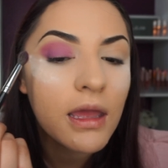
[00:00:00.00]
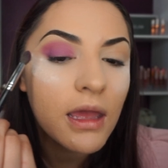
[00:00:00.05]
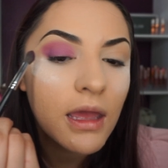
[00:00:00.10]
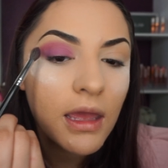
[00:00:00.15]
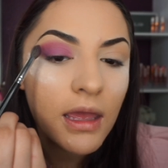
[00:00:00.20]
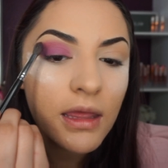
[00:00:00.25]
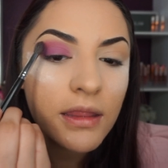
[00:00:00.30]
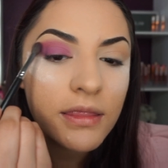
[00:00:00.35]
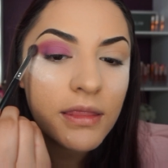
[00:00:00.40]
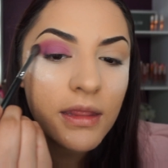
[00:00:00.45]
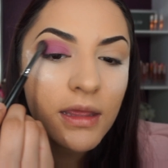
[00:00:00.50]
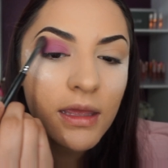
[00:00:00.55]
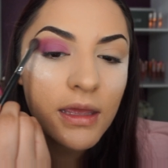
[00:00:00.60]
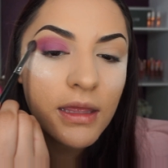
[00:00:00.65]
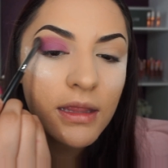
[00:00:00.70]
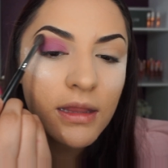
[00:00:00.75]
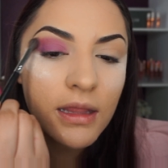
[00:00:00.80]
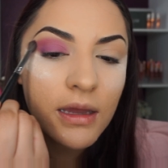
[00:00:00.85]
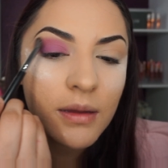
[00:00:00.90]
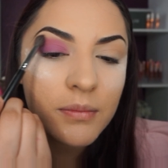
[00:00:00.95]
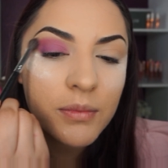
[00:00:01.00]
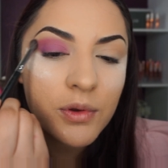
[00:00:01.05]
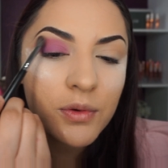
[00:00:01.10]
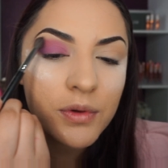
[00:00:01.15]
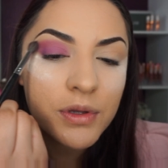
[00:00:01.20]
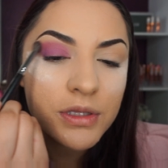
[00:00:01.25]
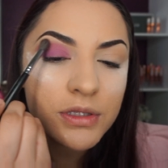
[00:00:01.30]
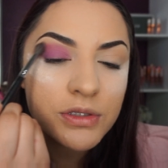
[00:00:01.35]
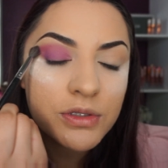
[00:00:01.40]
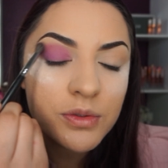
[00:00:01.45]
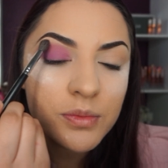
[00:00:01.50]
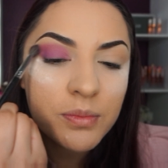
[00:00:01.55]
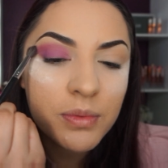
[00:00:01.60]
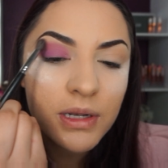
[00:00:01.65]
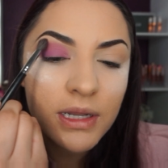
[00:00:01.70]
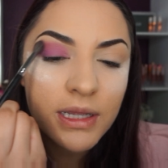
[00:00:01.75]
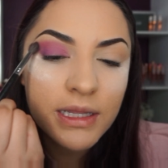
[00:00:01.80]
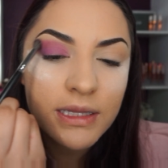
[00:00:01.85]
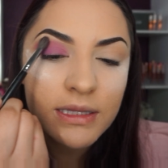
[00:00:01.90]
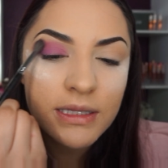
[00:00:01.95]
And then I'm going to
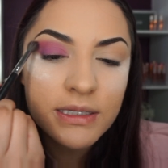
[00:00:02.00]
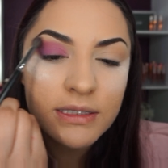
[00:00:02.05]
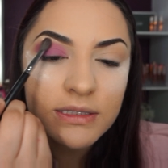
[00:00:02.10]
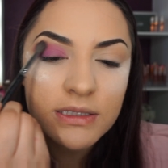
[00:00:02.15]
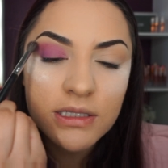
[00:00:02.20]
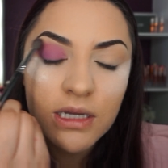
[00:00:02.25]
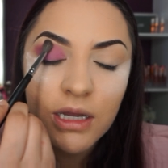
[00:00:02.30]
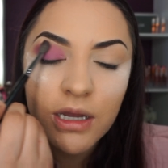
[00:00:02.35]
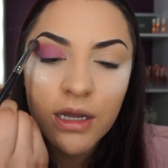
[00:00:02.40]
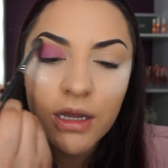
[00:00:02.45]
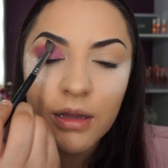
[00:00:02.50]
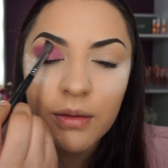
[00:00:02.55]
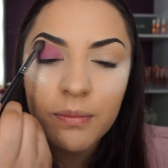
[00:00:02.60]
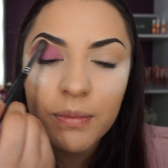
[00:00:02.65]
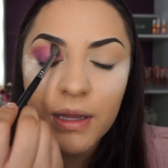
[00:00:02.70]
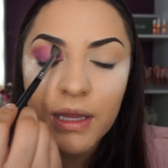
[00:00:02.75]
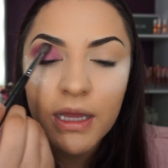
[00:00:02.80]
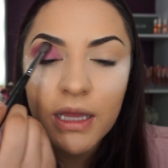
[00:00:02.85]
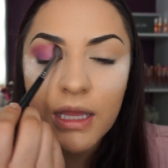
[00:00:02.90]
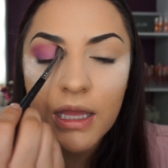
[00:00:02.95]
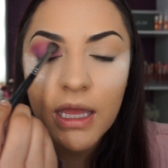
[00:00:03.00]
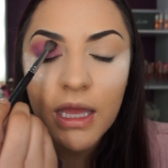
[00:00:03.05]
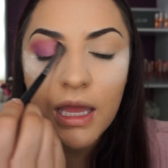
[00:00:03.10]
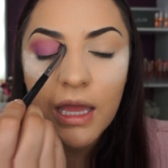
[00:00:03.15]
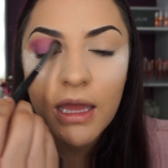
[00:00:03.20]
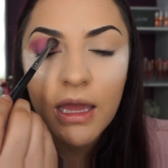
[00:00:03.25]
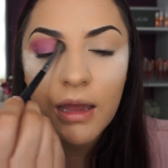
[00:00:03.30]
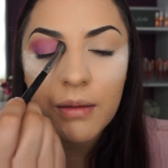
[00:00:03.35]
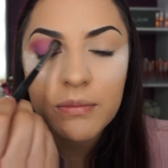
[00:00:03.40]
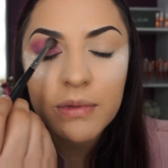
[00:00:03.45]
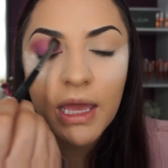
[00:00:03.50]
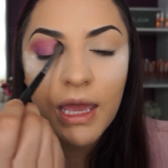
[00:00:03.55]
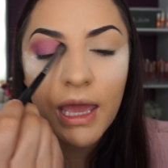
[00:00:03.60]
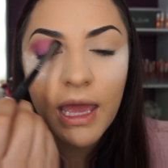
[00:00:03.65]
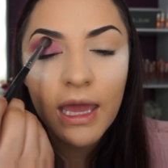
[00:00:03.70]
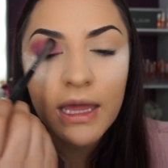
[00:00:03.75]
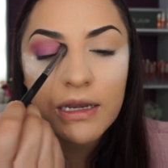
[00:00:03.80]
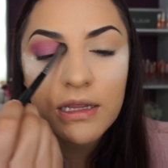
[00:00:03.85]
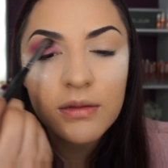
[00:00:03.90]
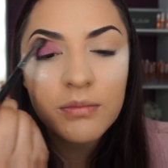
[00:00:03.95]
blend the top. I'm not
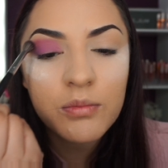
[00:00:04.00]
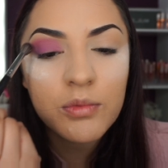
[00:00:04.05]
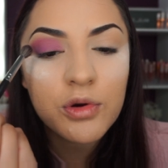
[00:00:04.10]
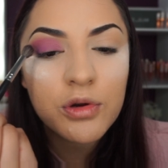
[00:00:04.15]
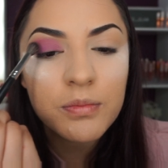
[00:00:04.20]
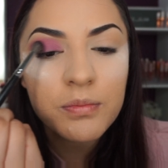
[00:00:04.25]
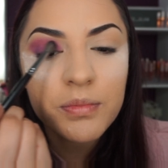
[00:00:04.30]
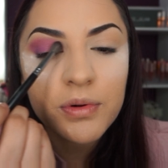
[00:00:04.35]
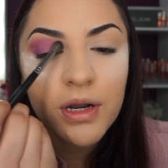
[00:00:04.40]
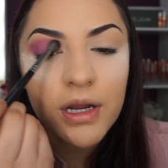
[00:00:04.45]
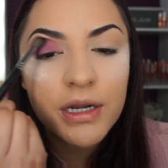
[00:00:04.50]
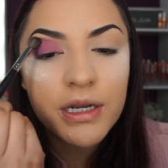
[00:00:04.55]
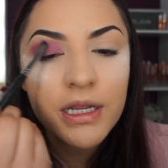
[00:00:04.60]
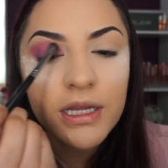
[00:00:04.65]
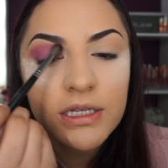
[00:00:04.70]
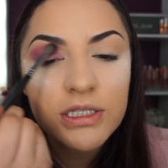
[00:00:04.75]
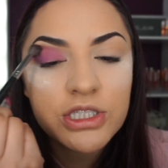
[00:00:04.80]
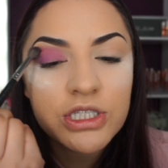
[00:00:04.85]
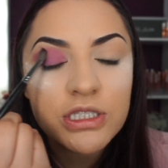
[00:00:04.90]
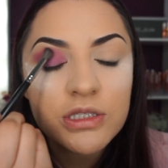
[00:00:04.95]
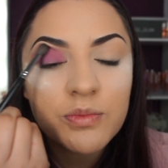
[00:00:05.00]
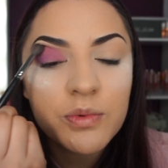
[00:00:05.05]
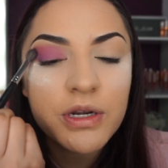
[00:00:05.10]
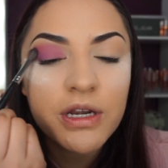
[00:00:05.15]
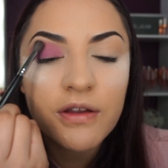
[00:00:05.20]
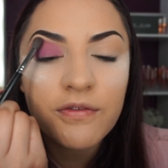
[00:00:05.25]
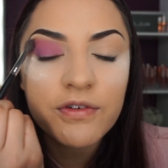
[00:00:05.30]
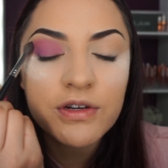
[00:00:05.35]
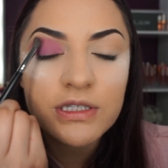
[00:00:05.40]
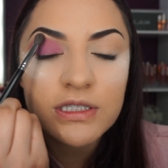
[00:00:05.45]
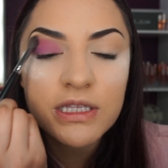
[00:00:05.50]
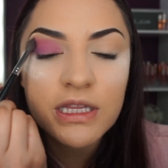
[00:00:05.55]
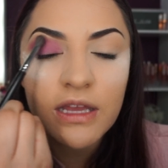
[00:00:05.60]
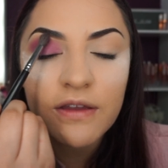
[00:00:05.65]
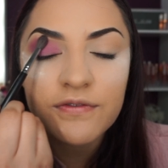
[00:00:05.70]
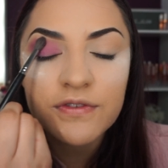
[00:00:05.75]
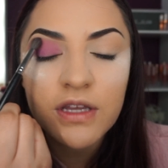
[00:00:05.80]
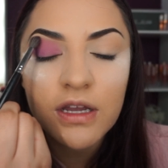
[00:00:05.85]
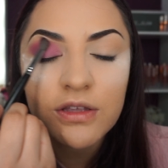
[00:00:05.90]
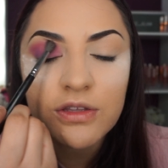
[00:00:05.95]
adding more product, just whatever's
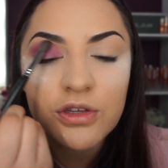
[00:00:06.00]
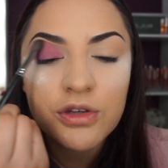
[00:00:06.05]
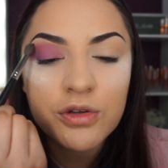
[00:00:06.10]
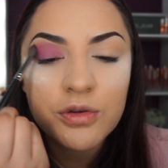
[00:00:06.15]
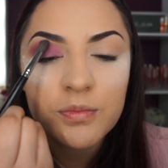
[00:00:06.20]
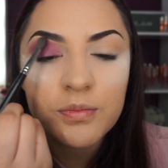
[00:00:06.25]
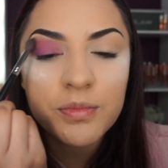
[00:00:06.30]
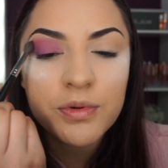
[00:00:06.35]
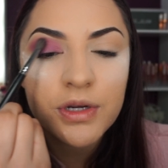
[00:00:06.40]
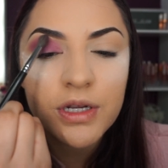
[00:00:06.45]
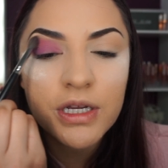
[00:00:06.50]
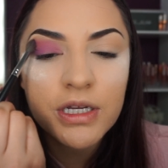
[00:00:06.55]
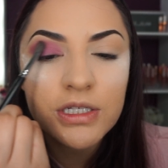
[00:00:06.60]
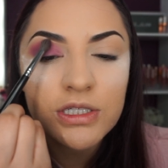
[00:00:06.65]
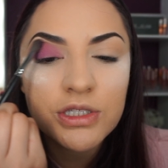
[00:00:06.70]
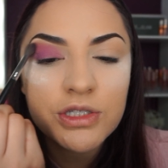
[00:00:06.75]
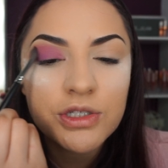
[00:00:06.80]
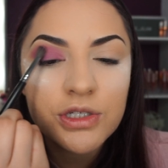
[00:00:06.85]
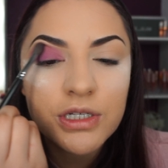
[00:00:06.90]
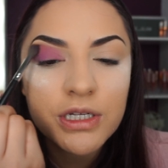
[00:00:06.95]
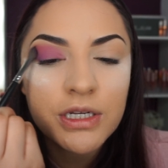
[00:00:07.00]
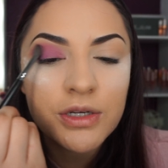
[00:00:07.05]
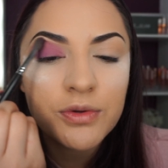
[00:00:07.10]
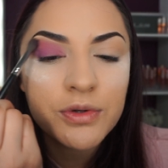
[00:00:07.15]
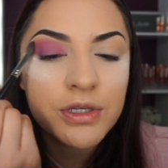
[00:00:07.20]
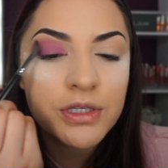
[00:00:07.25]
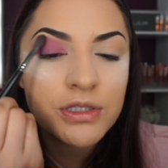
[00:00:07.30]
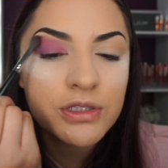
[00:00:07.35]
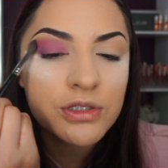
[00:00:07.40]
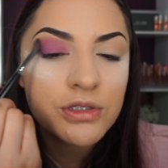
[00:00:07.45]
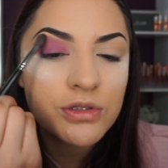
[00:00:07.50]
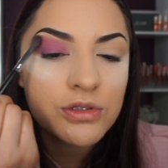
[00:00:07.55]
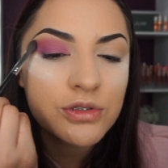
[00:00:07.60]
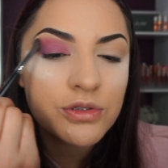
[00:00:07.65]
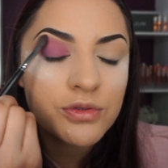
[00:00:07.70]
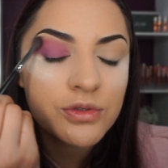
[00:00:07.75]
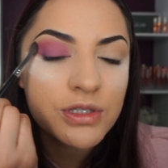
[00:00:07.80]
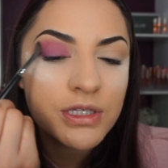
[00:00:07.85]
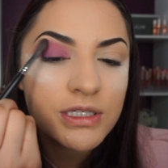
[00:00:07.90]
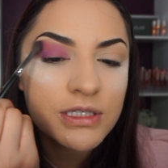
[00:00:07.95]
left on your brush. You're going to
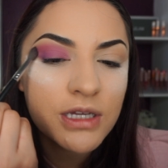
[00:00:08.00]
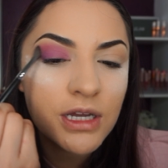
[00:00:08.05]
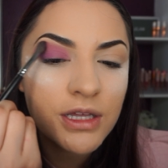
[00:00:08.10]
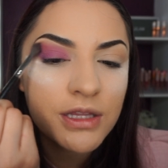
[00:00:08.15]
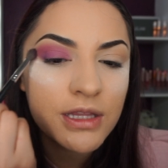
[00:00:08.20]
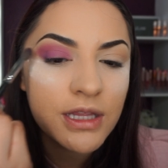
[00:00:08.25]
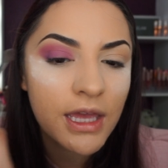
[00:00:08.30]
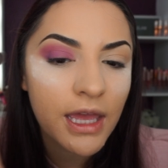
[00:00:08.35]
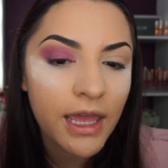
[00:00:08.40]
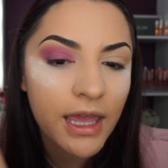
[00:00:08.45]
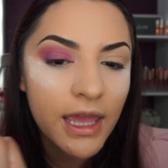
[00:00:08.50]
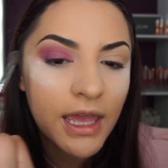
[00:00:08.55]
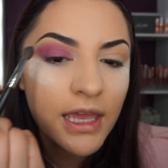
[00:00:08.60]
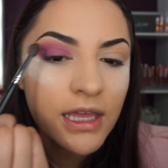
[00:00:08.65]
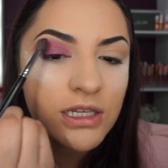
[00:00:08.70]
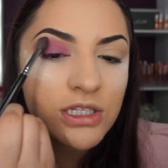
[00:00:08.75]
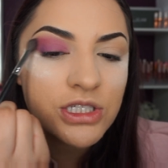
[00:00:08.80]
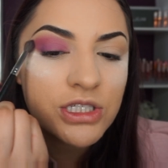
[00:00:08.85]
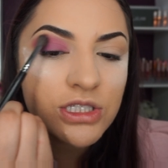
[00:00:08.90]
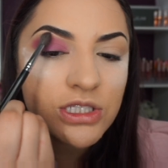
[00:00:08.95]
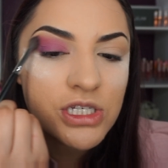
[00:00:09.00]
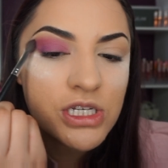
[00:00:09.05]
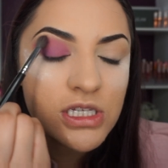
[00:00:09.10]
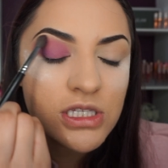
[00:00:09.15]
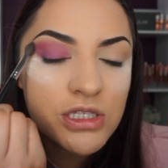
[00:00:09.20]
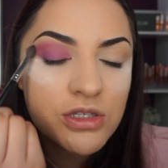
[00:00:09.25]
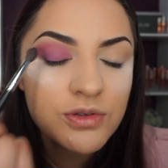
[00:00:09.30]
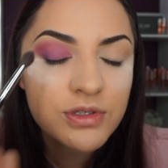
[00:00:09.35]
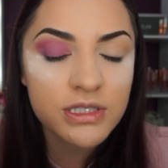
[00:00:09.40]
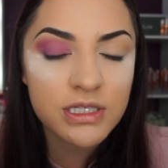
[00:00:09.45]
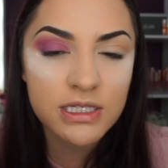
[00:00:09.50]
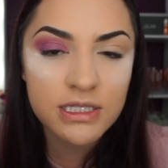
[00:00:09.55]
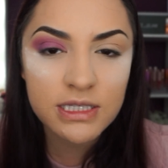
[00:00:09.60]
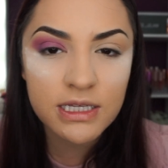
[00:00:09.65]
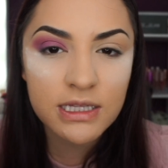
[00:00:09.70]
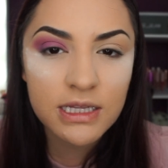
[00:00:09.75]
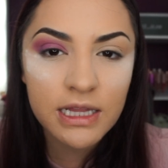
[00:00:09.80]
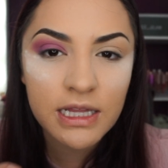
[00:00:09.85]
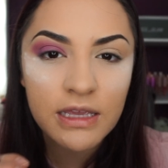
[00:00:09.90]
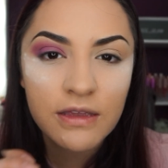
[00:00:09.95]
do this on the edge, just so it
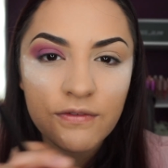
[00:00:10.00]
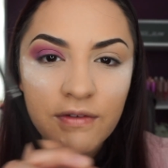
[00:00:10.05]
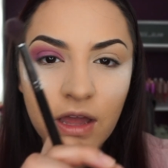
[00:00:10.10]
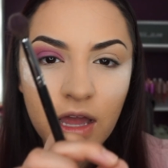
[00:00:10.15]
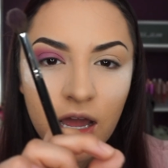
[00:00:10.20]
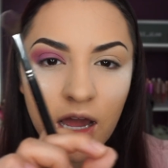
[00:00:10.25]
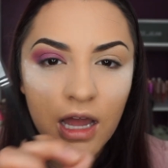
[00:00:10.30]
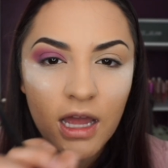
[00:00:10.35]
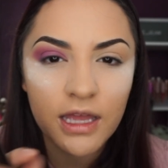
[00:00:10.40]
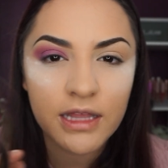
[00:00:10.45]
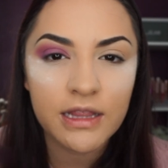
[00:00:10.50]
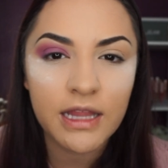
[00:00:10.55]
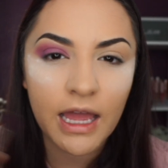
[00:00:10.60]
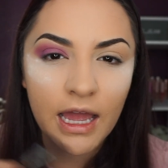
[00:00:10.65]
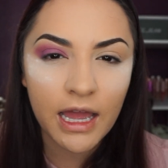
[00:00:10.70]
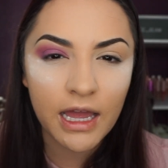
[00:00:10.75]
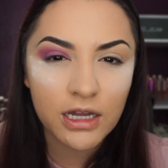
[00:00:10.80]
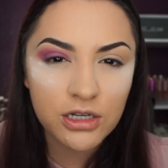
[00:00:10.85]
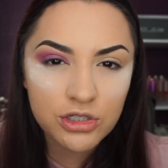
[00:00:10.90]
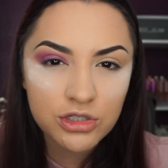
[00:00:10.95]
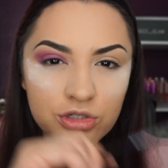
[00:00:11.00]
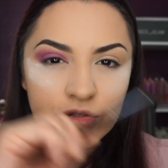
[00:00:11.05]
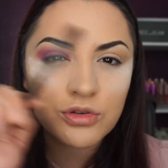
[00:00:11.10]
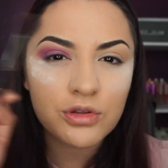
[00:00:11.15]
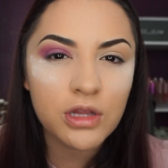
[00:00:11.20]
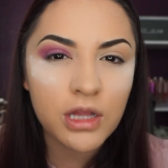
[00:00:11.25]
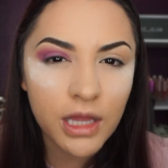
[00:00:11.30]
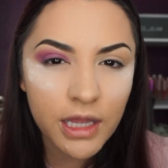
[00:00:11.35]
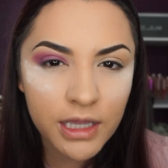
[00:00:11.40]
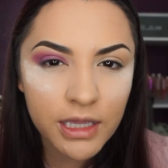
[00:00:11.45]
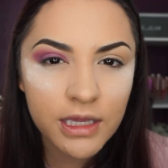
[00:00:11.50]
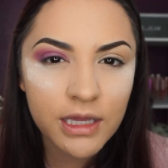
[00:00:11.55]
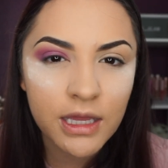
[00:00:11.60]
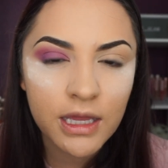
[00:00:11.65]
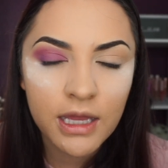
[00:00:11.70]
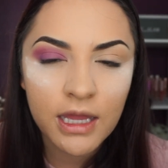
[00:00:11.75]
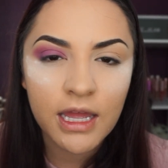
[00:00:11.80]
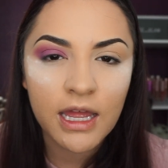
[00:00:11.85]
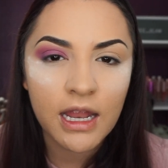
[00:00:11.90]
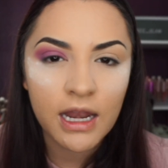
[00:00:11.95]
doesn't leave an actual like
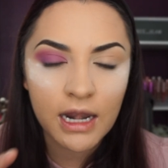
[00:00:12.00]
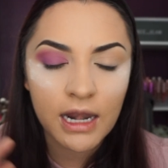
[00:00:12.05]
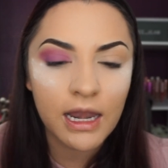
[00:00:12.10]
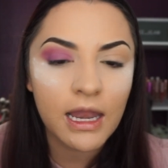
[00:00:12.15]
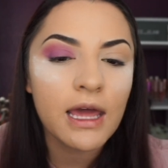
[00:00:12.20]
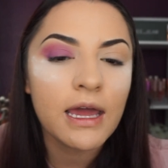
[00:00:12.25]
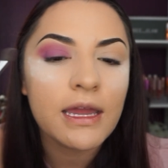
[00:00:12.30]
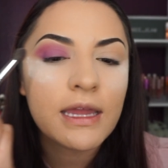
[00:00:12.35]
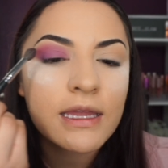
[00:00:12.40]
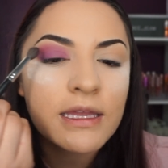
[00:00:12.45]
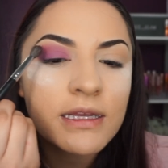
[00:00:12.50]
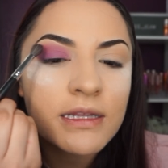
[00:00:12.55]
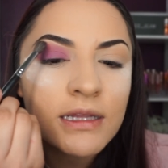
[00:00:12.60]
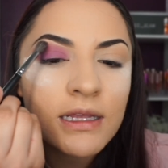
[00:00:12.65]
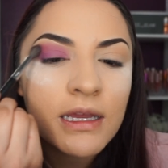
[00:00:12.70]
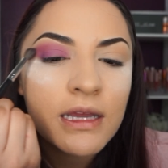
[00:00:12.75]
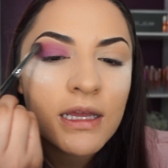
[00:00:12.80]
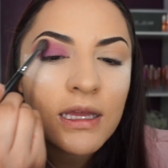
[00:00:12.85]
line.